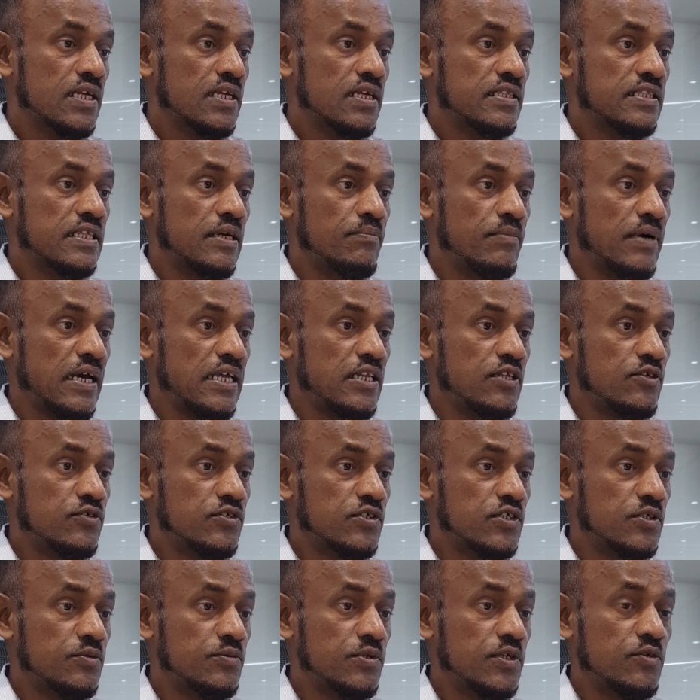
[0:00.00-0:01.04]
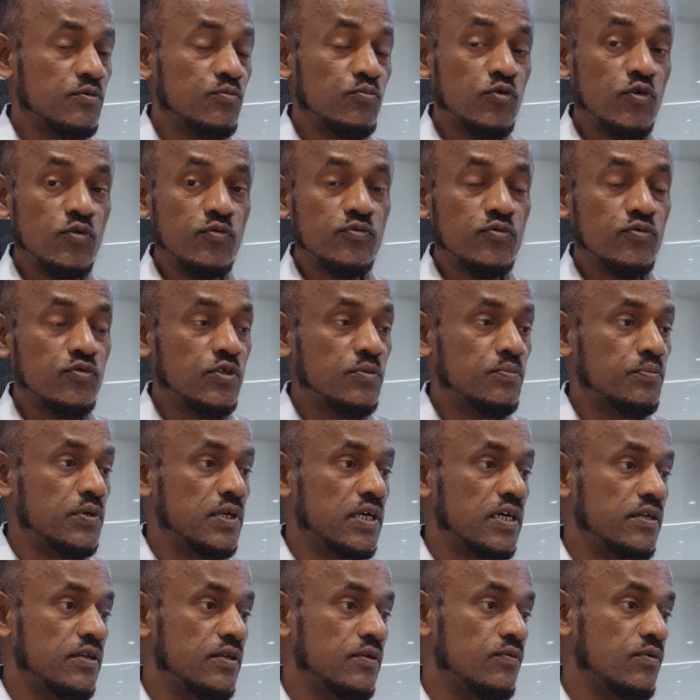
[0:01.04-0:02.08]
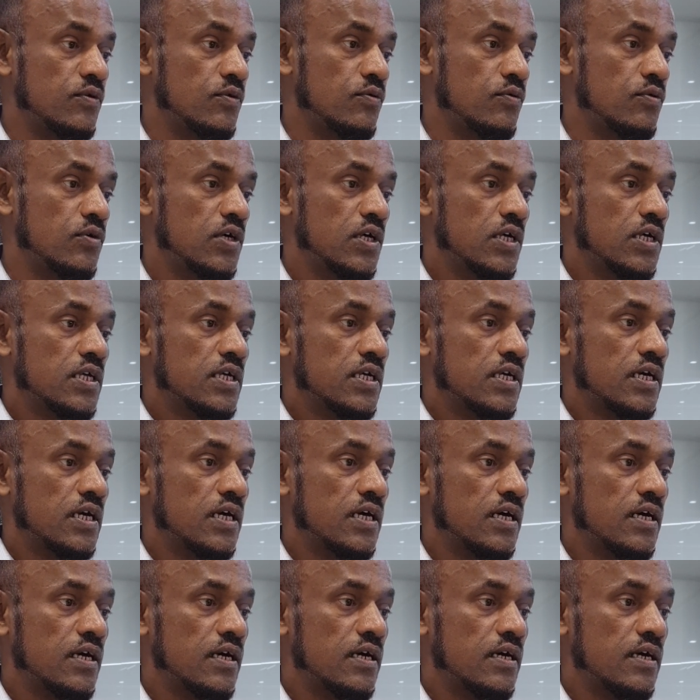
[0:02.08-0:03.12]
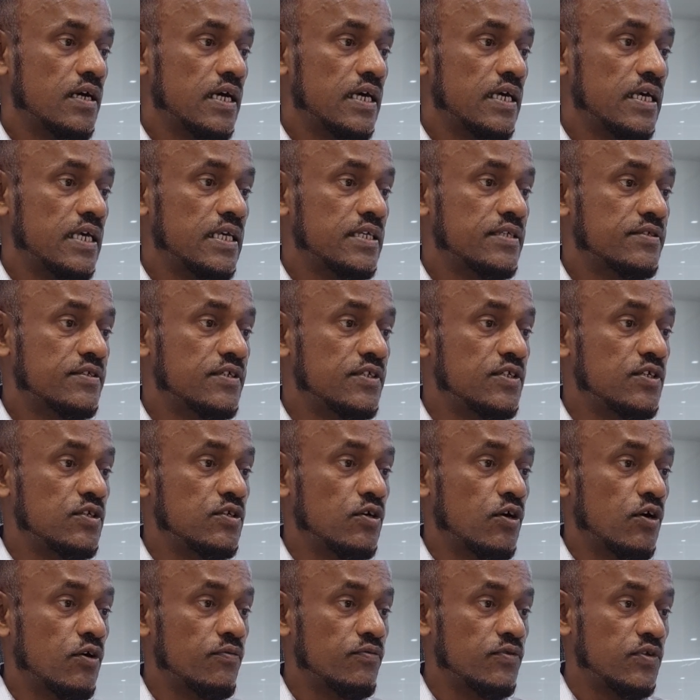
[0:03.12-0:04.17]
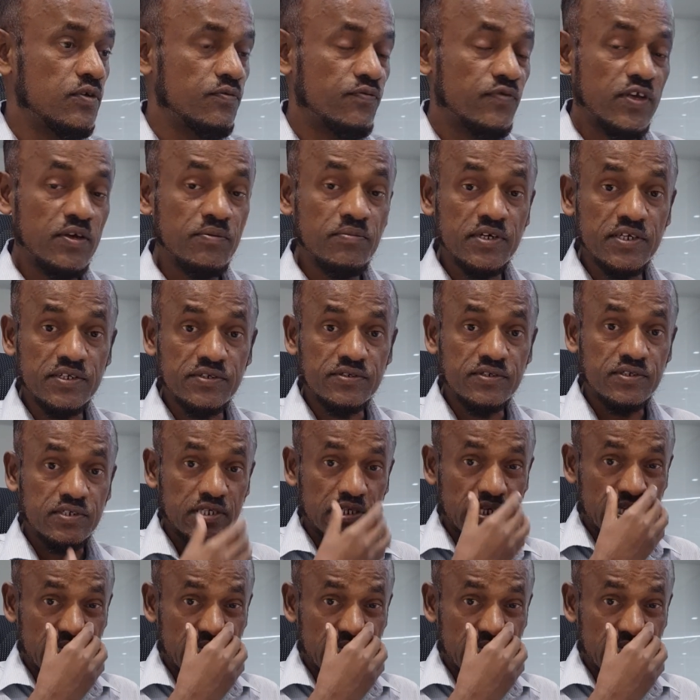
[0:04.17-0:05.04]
the manuscript is moved to the peer review. A study of the famous